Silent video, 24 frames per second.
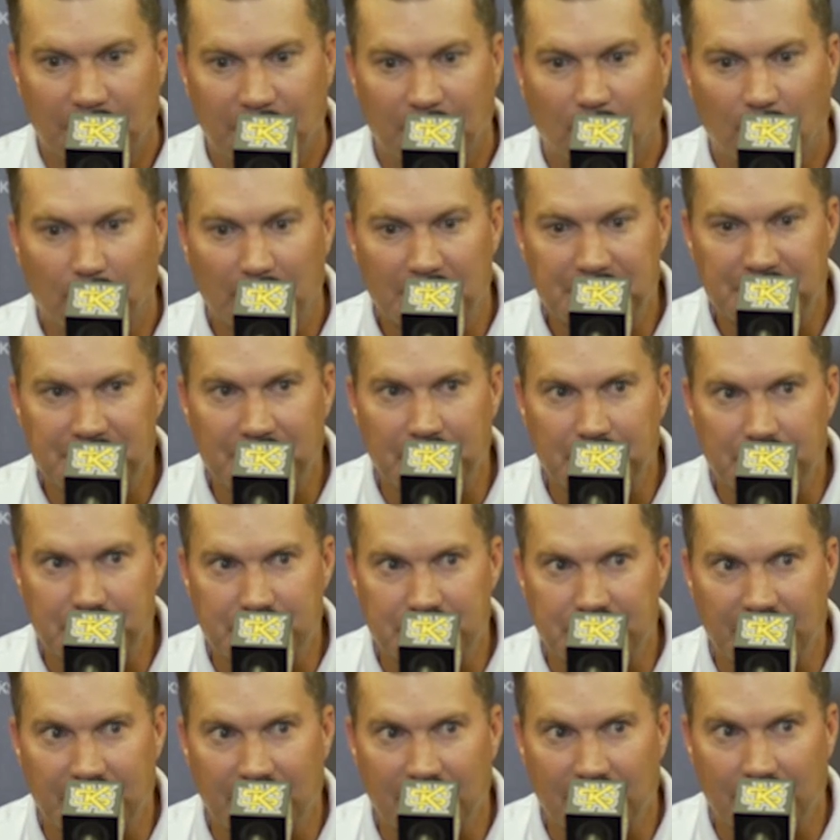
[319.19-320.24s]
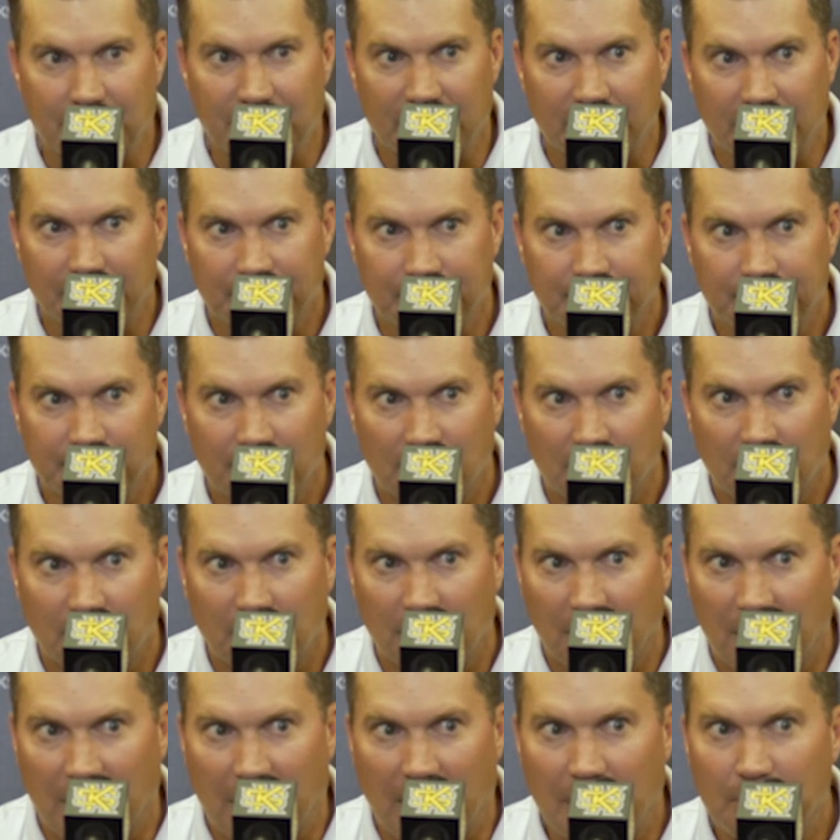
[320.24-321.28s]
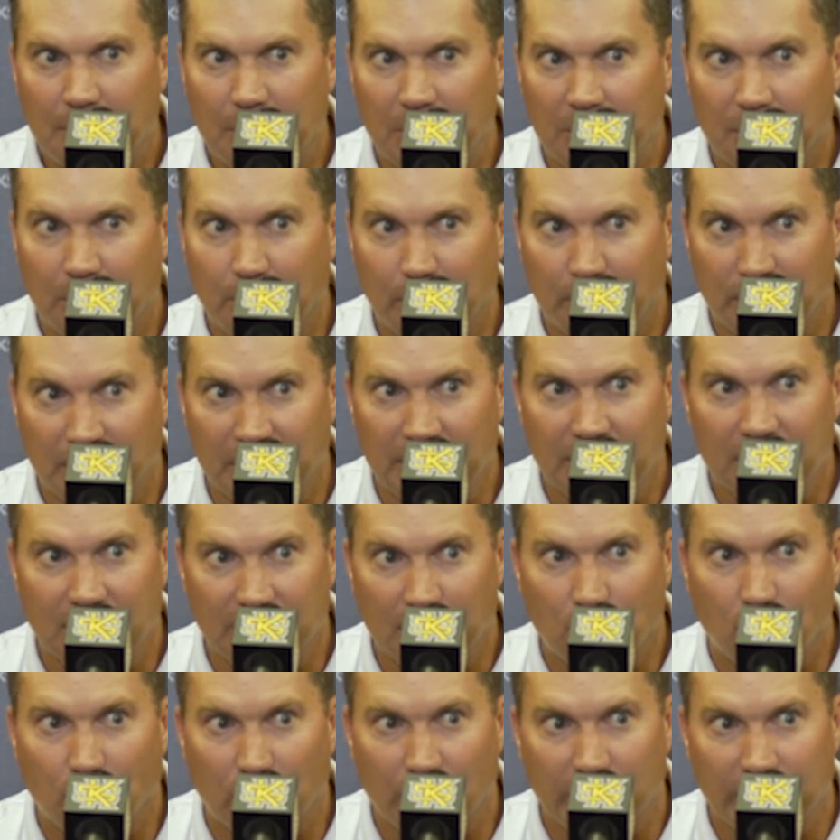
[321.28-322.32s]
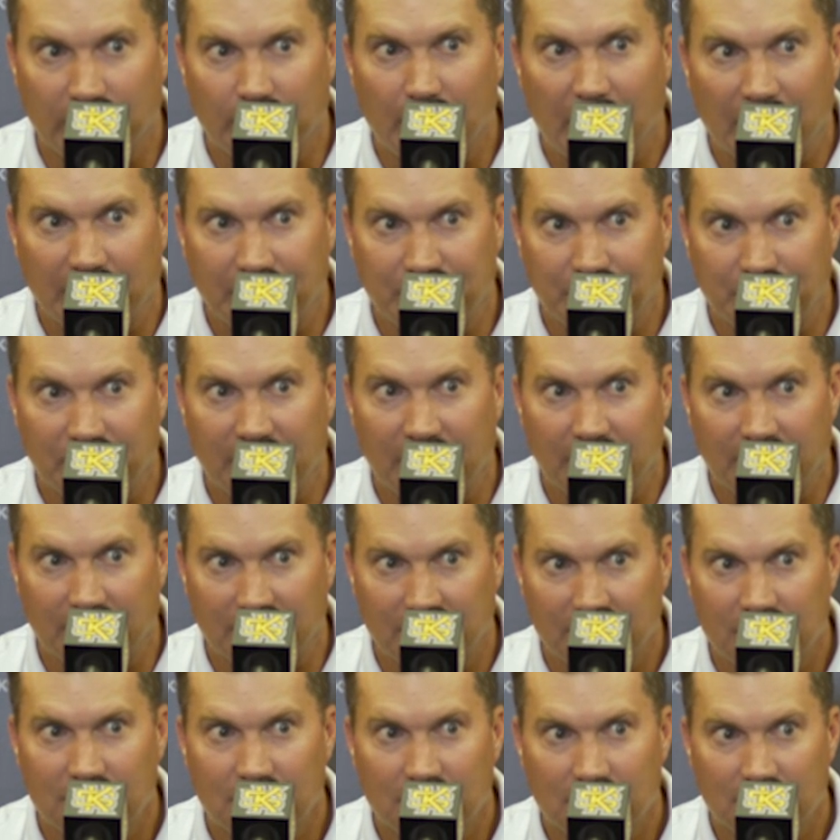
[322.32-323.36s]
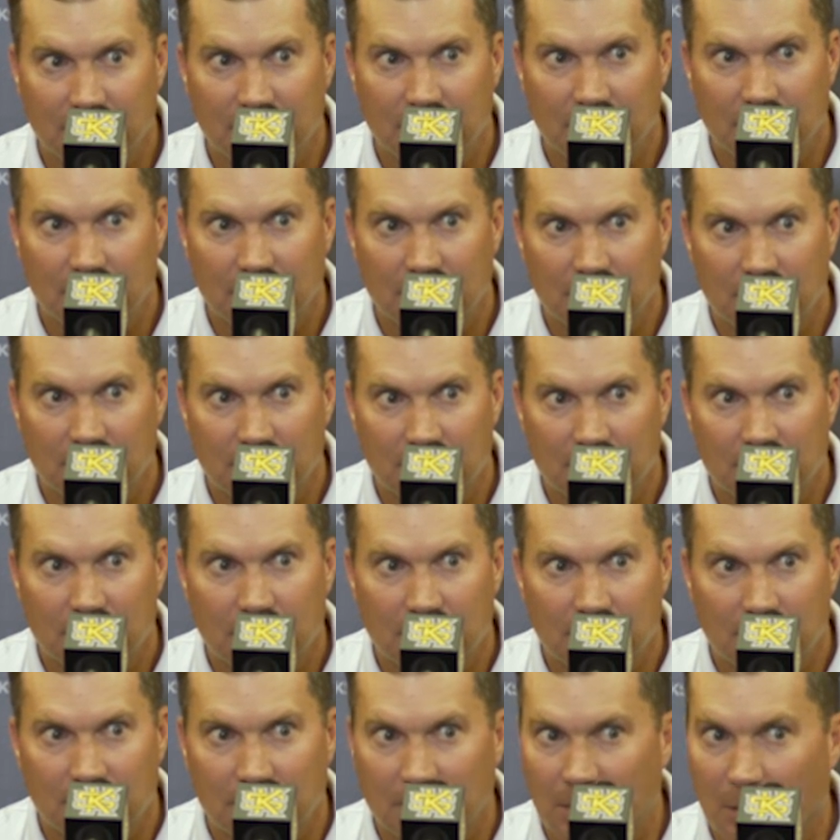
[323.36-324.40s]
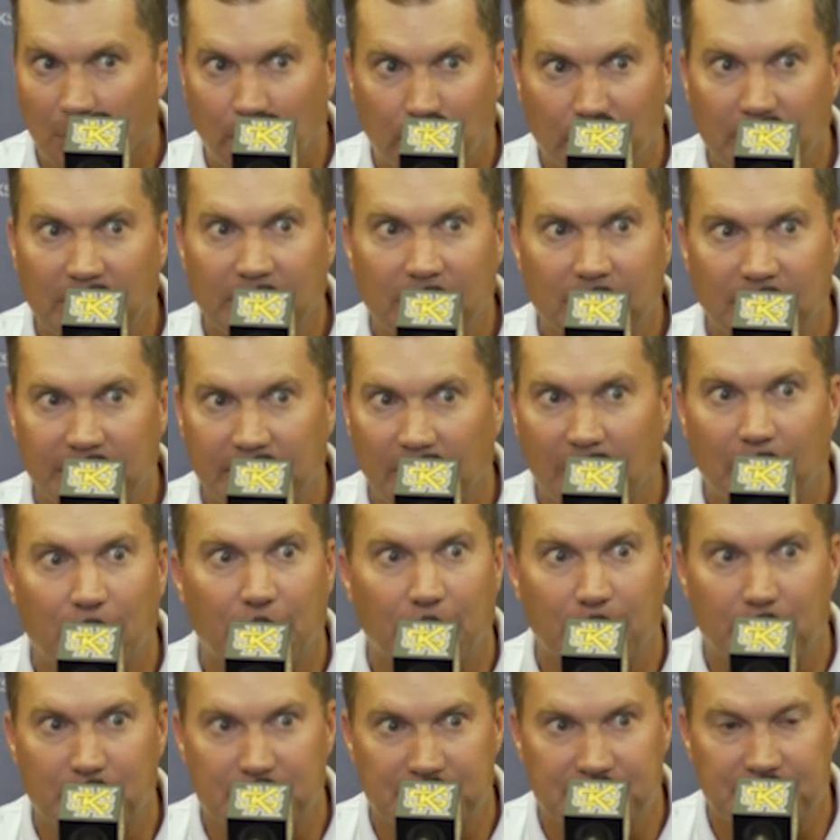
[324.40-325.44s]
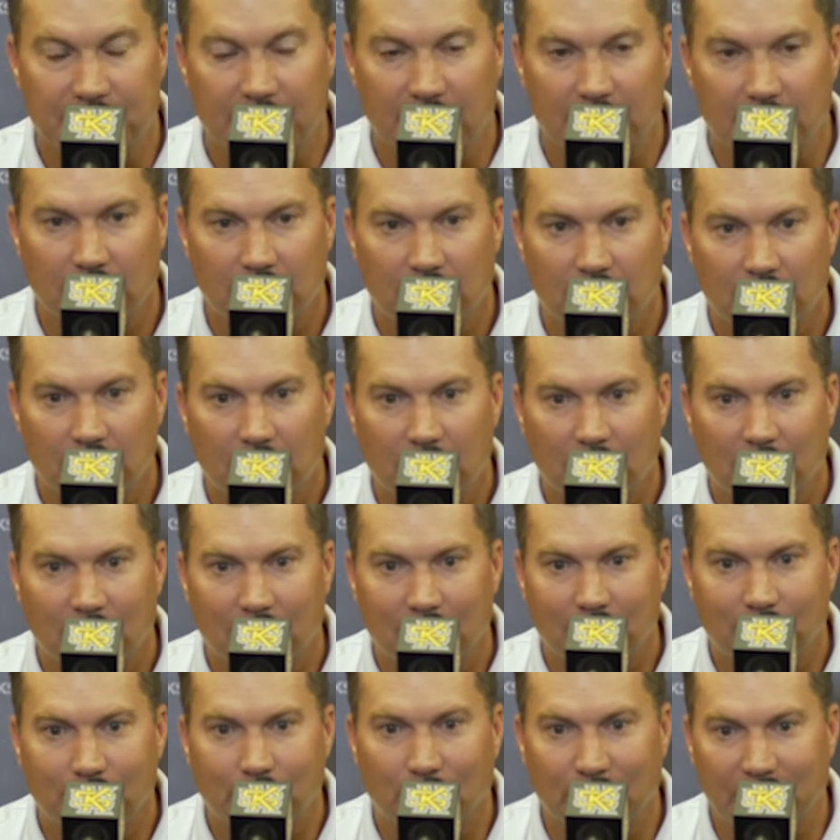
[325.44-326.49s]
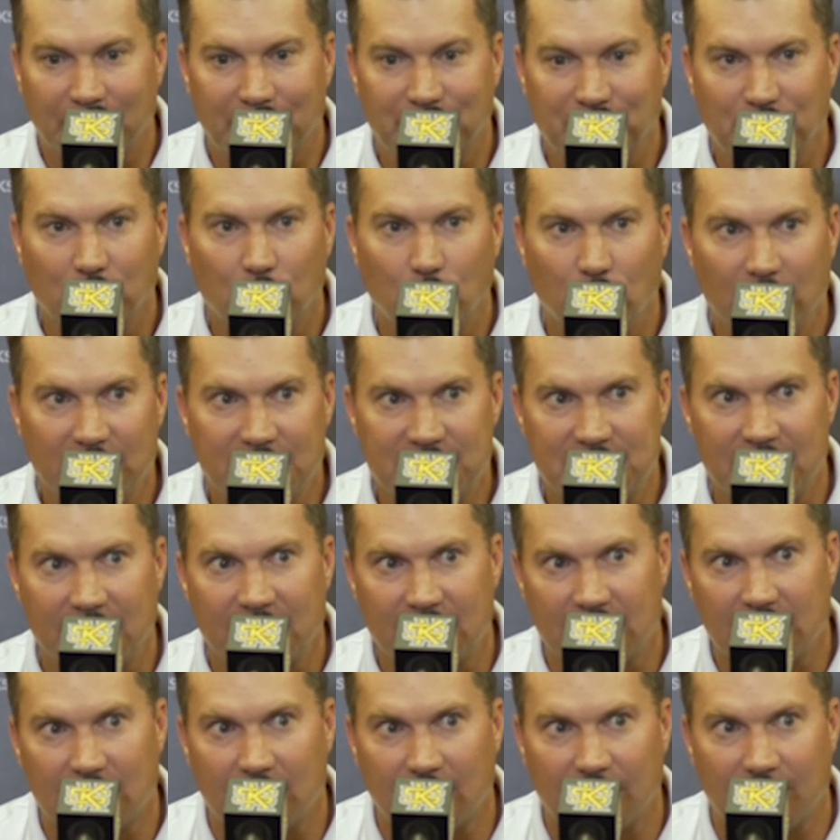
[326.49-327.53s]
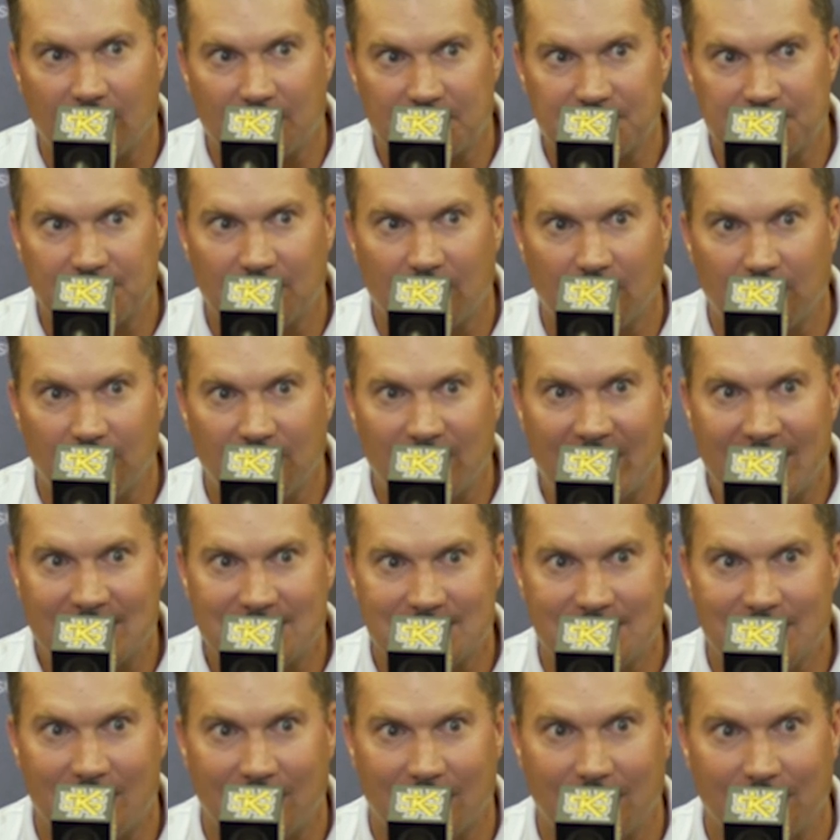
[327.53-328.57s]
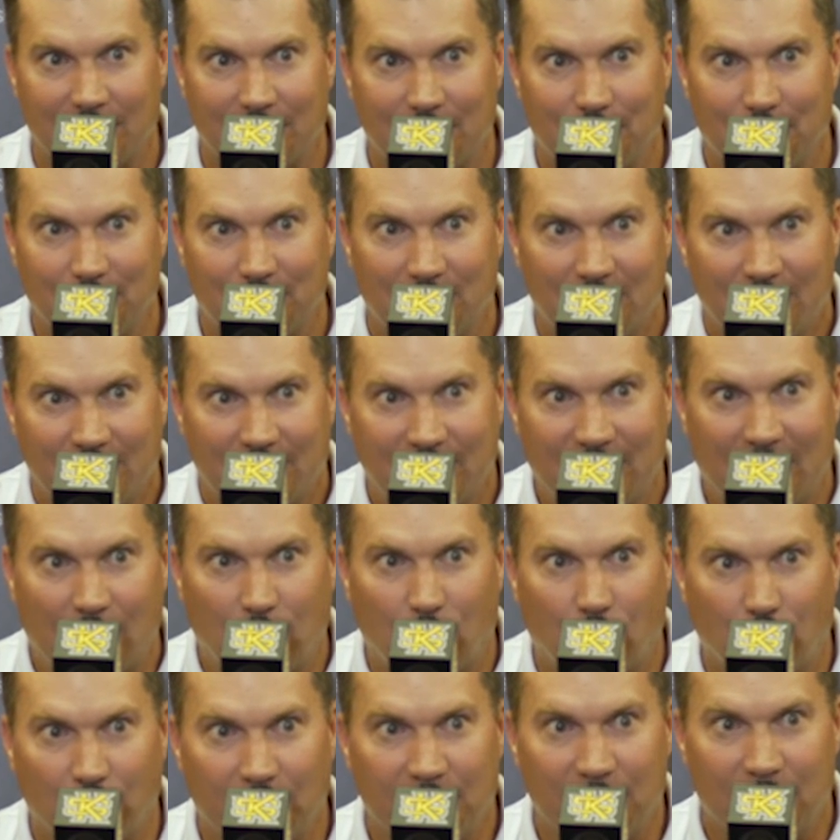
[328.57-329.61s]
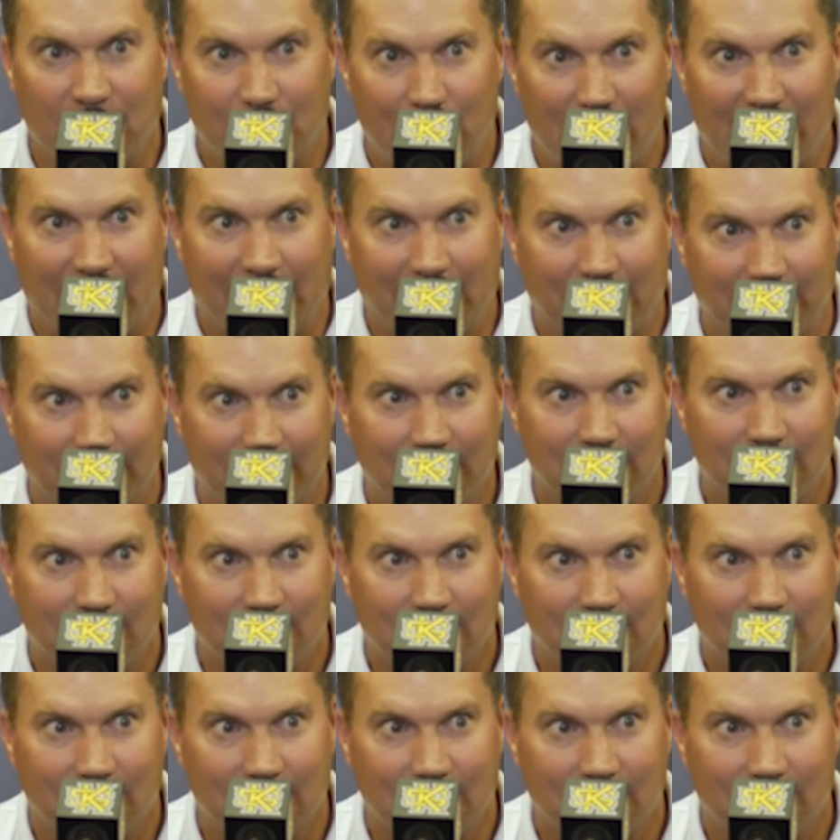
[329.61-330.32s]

don't misunderstand me. I'm completely worried about Duquesne. Completely, 100%. But until we take care of ourselves, that won't even matter.